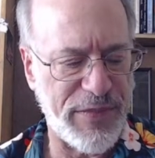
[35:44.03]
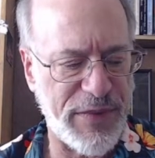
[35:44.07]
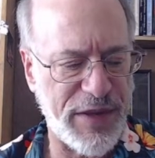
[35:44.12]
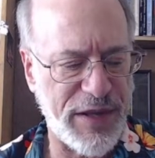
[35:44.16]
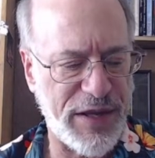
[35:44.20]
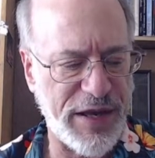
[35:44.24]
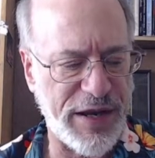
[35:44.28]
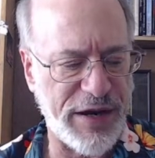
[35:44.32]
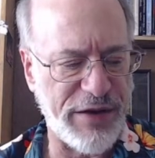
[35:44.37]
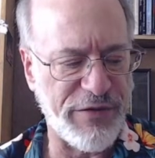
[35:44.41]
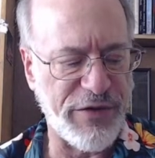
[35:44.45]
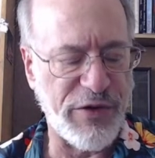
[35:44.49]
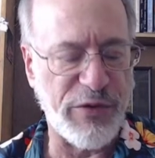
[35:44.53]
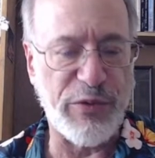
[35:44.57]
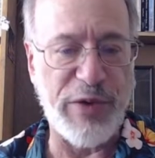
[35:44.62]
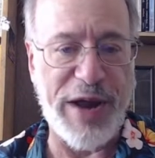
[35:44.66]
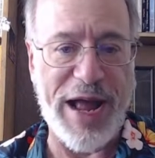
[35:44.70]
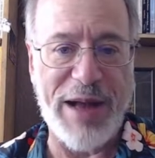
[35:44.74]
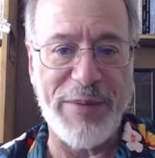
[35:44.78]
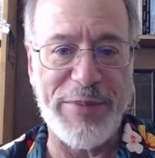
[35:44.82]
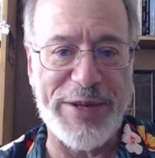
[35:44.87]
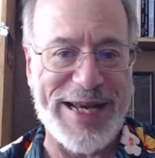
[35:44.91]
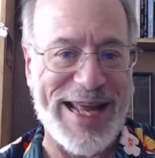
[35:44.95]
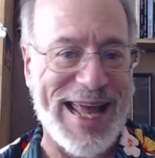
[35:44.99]
of a
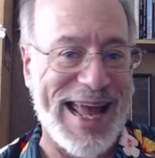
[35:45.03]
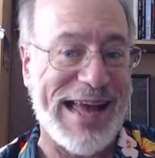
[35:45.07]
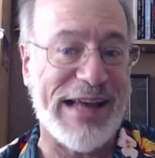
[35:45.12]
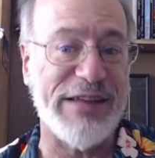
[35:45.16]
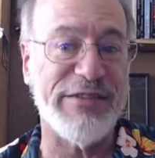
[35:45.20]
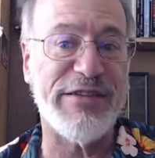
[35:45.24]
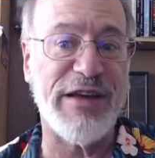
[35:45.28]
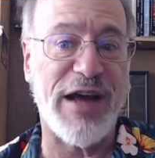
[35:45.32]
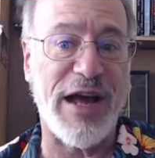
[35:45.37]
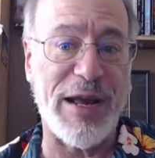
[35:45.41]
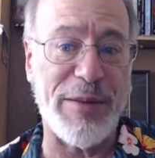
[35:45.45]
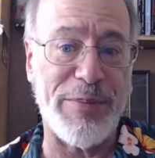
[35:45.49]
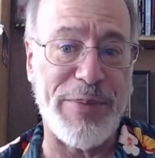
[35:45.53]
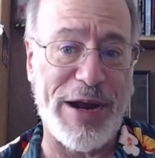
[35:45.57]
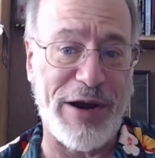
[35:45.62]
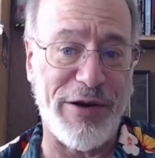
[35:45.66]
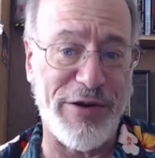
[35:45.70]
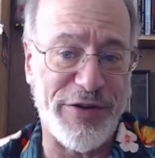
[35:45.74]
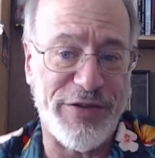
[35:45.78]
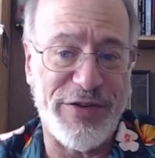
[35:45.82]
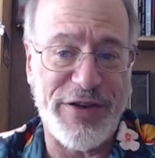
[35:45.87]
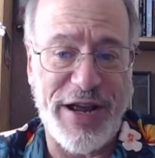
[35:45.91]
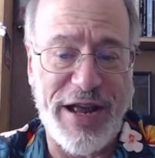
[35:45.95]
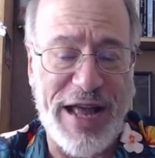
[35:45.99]
rabid
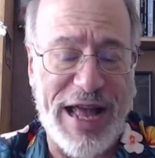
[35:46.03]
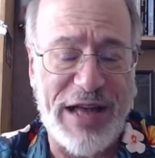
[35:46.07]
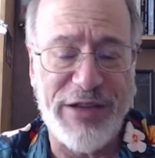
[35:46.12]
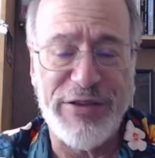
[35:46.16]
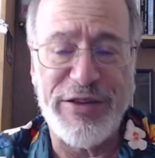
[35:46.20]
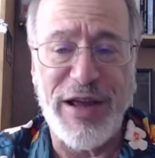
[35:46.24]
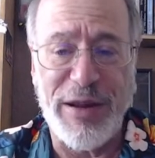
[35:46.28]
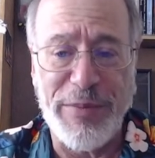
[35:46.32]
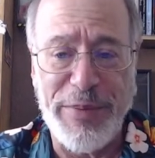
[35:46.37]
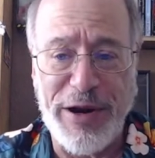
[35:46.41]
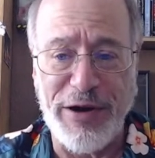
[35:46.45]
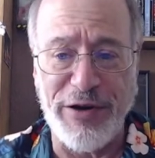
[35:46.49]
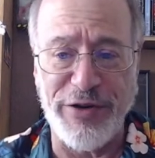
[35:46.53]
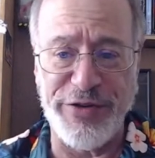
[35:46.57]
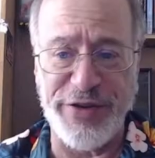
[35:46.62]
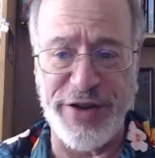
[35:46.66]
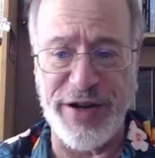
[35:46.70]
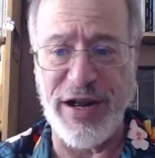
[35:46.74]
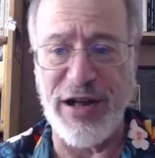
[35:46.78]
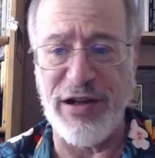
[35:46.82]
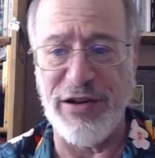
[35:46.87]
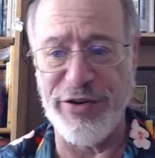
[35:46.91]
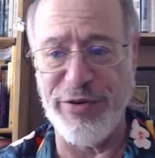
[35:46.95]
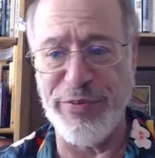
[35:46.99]

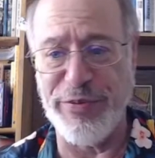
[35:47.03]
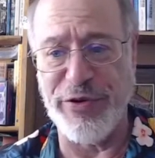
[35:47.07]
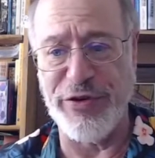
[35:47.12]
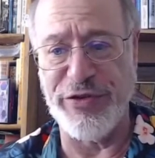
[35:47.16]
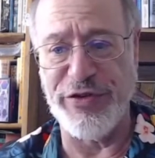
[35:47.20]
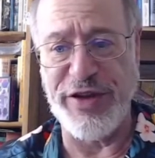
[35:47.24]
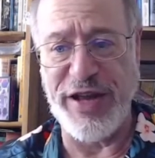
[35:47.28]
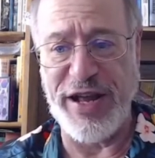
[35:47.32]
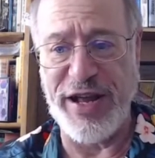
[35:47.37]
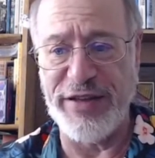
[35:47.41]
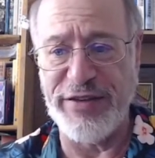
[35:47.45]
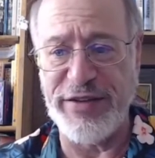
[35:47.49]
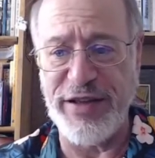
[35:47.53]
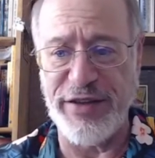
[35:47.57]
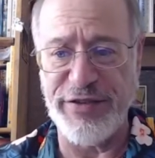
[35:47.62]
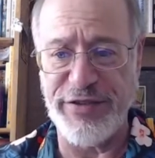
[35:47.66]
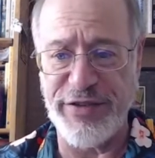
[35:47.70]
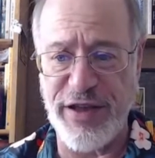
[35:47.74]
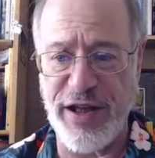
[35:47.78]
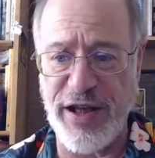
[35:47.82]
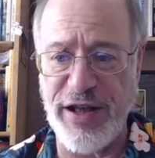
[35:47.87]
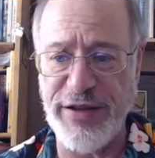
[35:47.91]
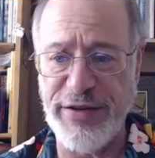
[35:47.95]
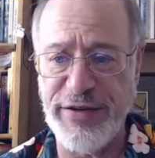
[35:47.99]
anti-parapsychology person,
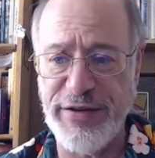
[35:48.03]
anti-psi.